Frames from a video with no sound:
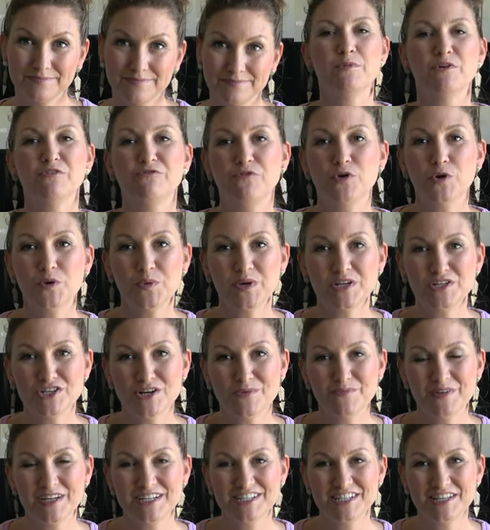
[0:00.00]
Before we
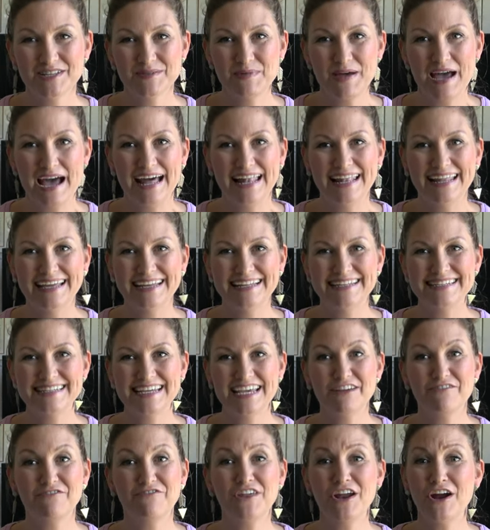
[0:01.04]
jump into the palette,
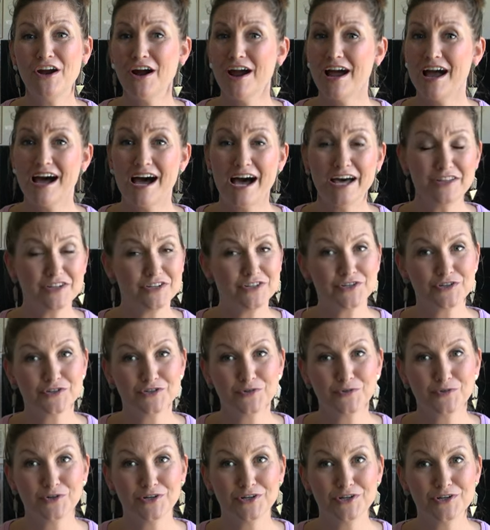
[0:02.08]
if there are other
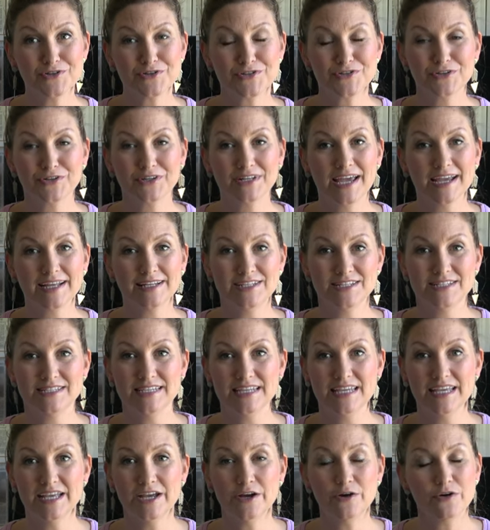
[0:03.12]
tutorials you'd like to
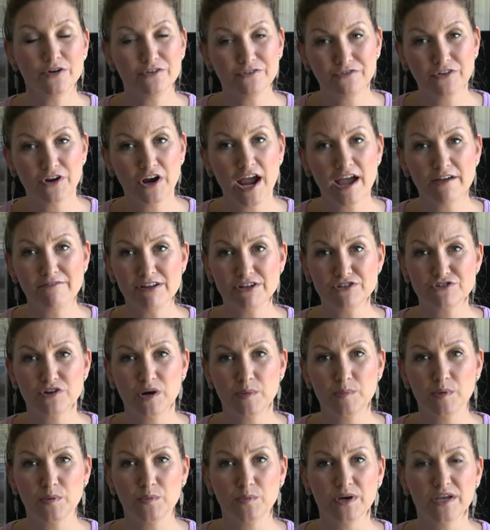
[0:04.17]
see, or if you're having
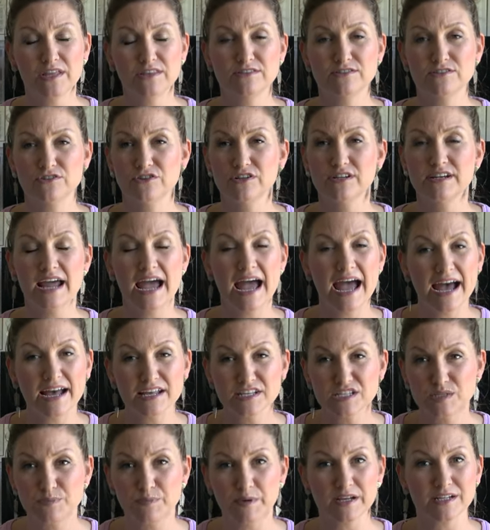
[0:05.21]
trouble with certain
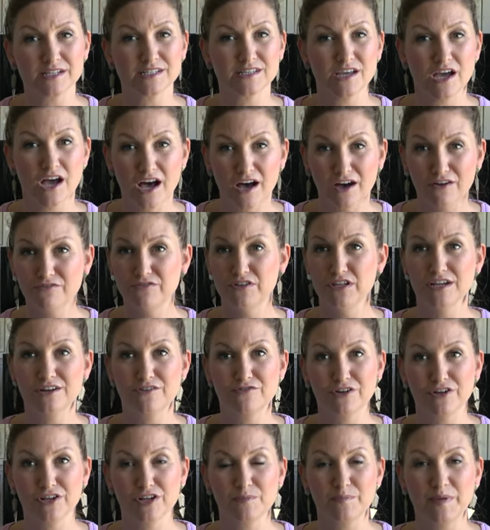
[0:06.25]
aspects of the
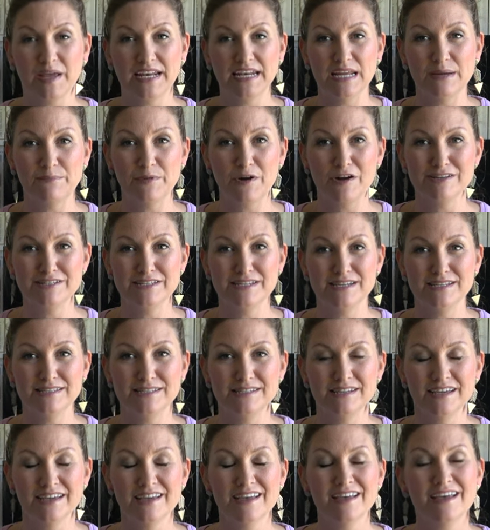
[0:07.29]
acrylic painting
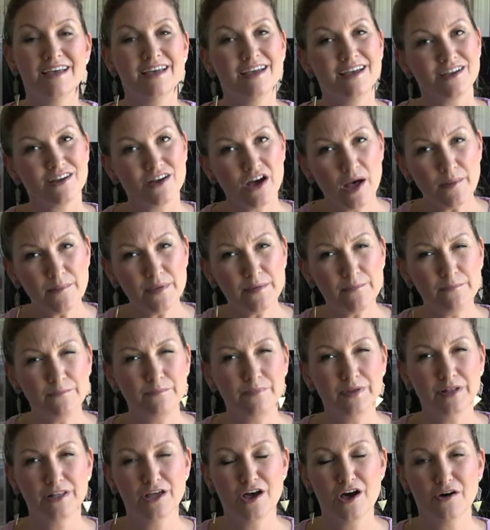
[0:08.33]
process, comment
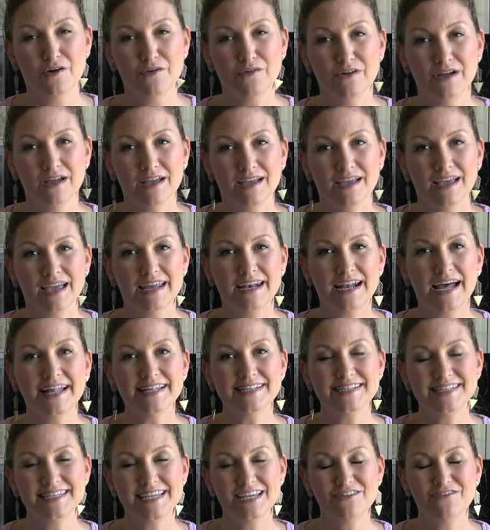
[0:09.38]
below and I'll
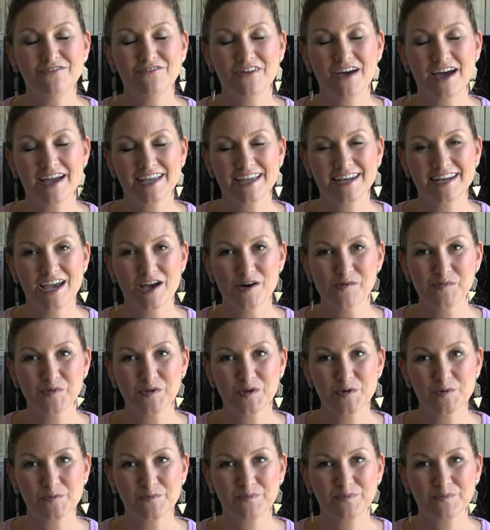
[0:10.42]
see if I can help you.